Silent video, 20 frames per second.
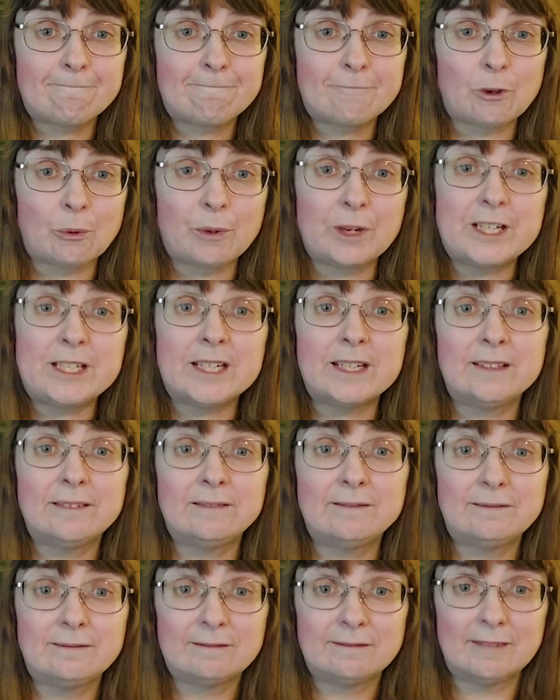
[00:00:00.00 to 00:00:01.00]
the
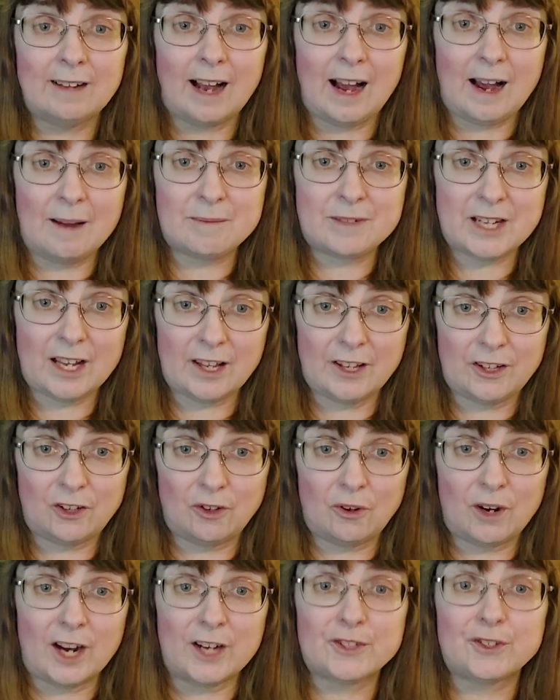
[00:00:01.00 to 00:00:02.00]
reason I'm telling
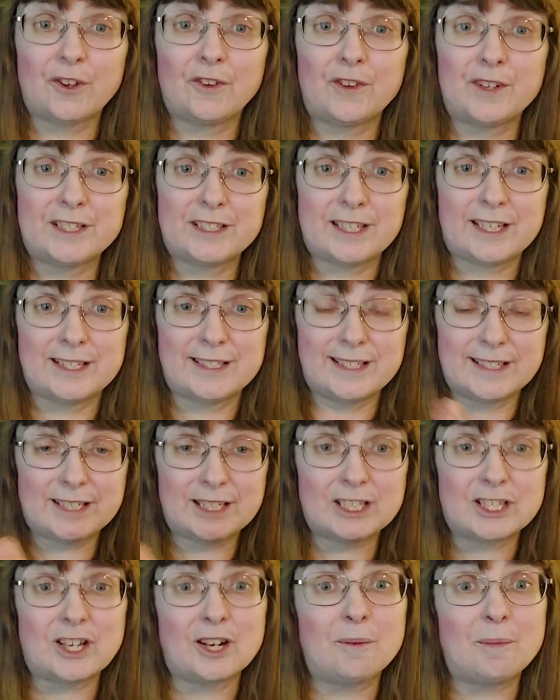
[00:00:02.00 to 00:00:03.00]
you guys all this because
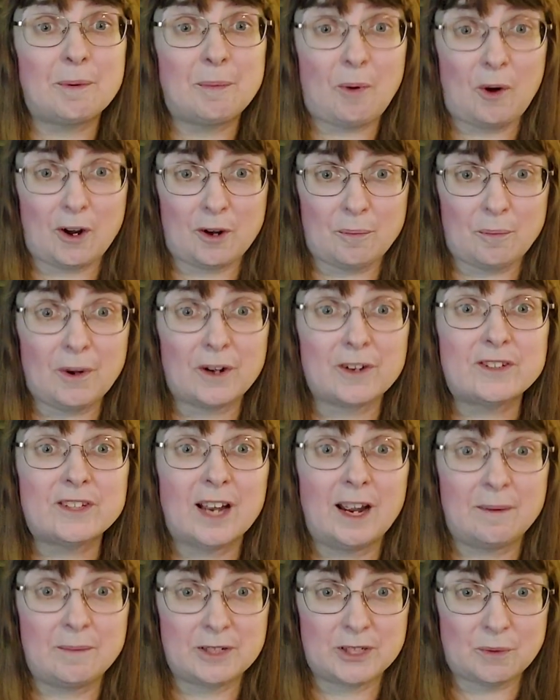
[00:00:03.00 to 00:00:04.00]
this is going to be part of prayer
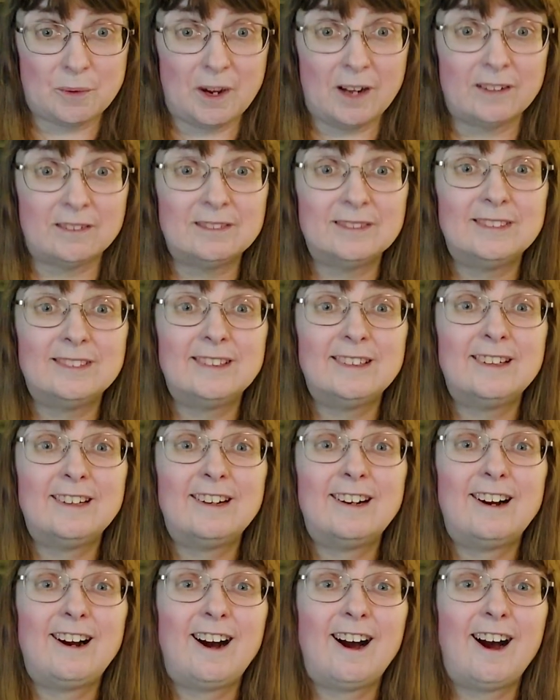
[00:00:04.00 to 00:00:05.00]
time as well.
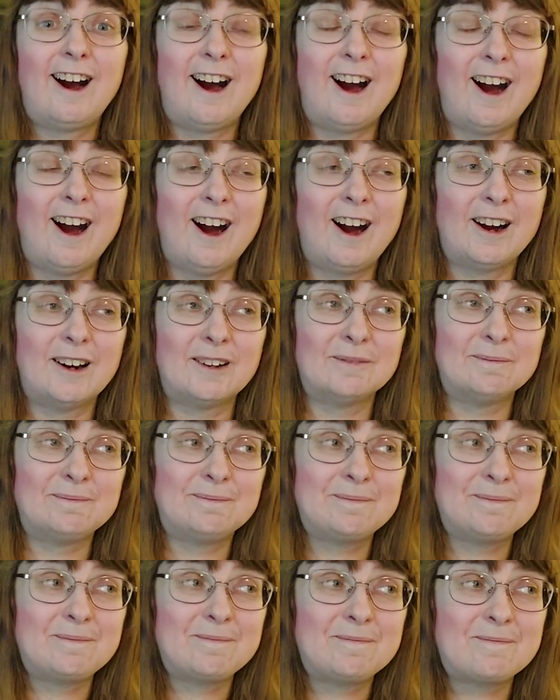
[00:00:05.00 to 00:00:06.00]
Um,